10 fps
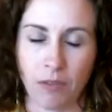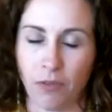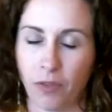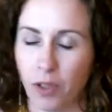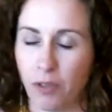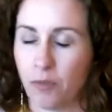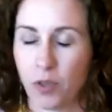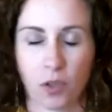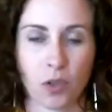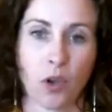for
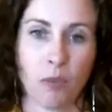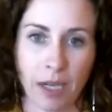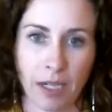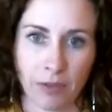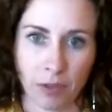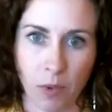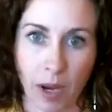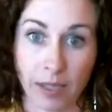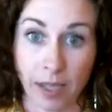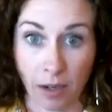so many different
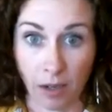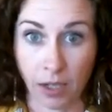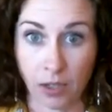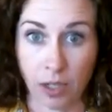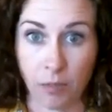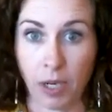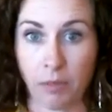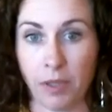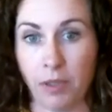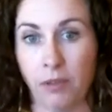ways, and I'll actually put
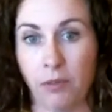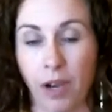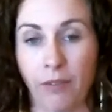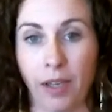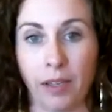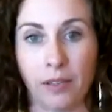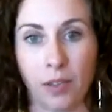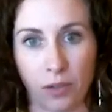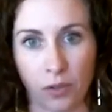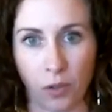up a little graphic
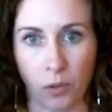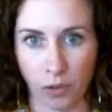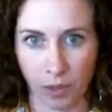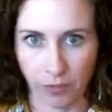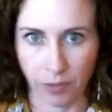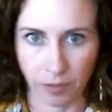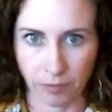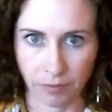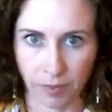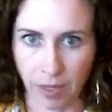so it's got all the different
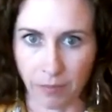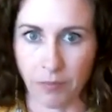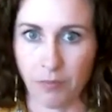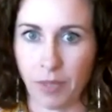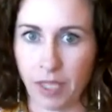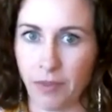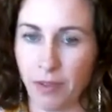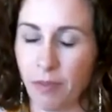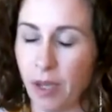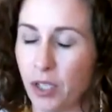bits of
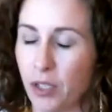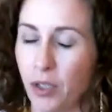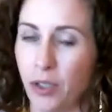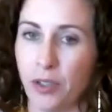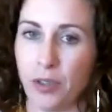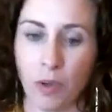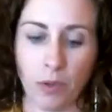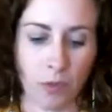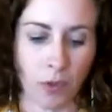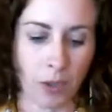information on it as
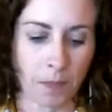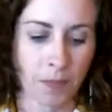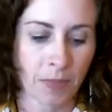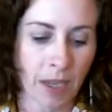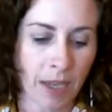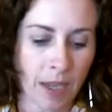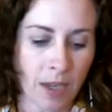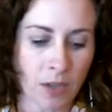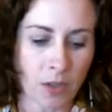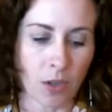well for you.
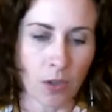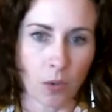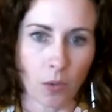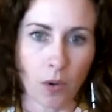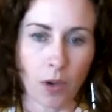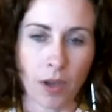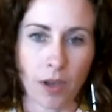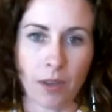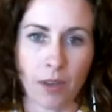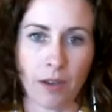So
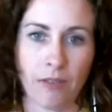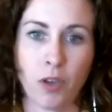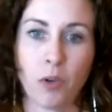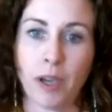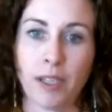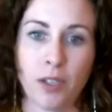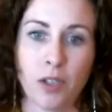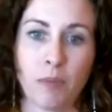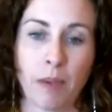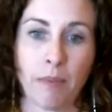a few ways to
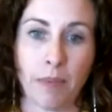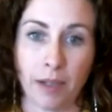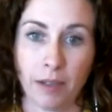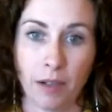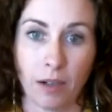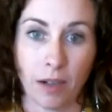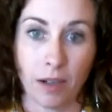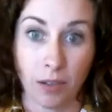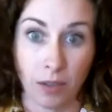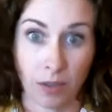use peppermint.
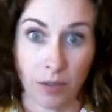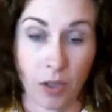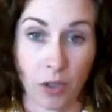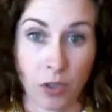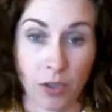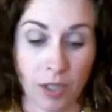You can use